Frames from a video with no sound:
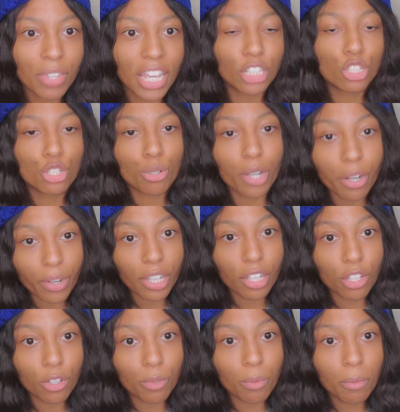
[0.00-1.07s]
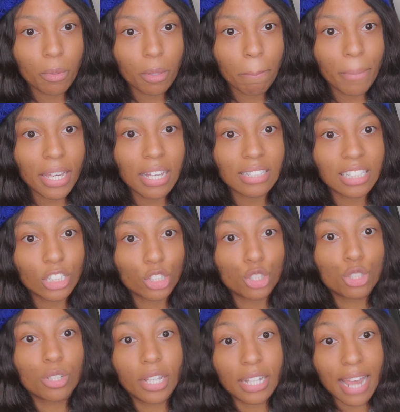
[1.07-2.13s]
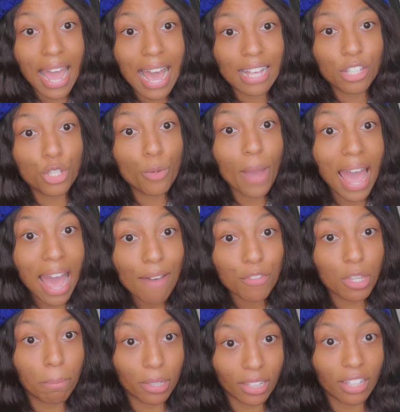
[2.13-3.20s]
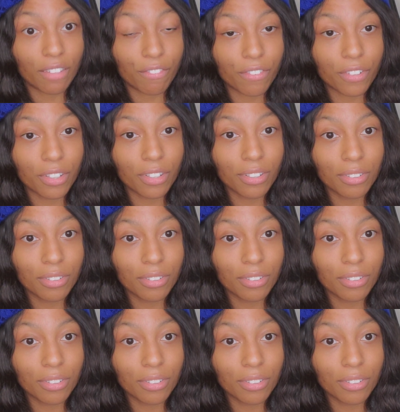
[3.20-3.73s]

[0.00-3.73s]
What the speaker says: It's triggering you because you have the belief.